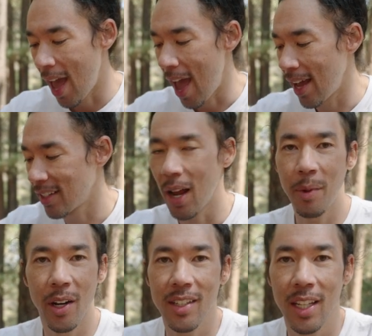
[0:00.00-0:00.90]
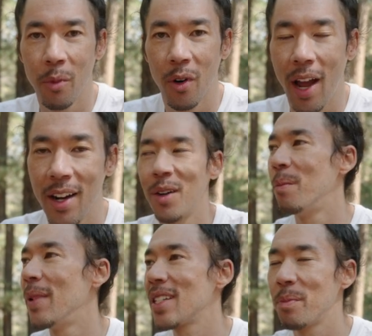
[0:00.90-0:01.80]
And typing on this keyboard, I
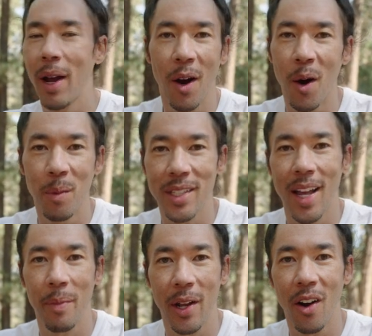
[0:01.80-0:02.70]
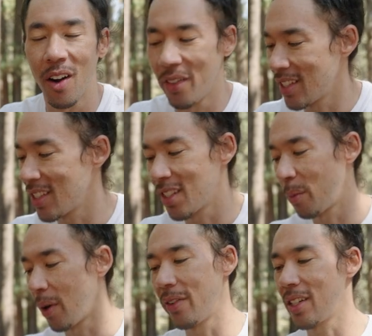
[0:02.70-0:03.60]
don't miss my home setup at all. This is the
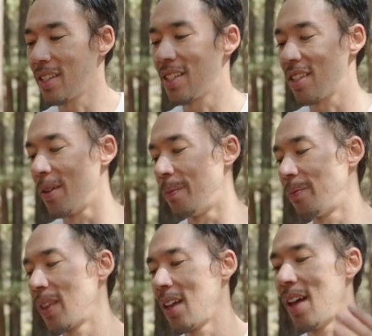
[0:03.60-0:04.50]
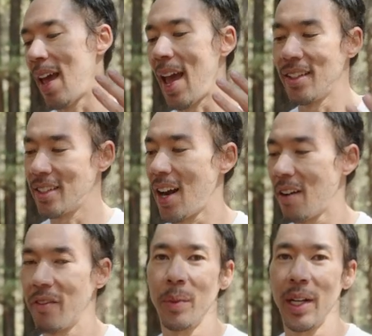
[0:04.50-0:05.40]
perfect system and
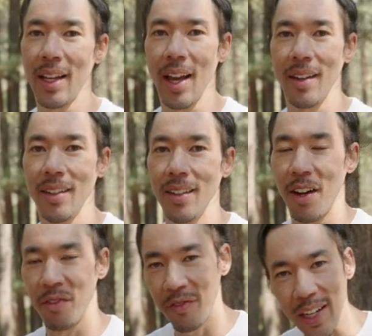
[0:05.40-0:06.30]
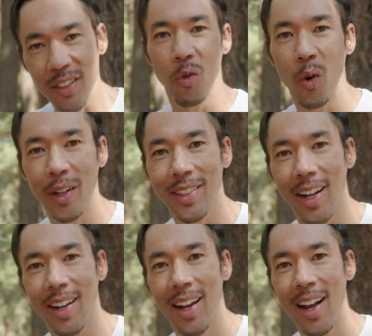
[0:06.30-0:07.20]
setup for me to get effective work
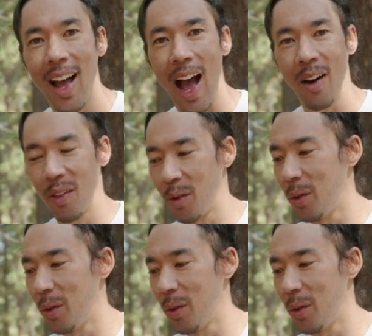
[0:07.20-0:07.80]
done out in the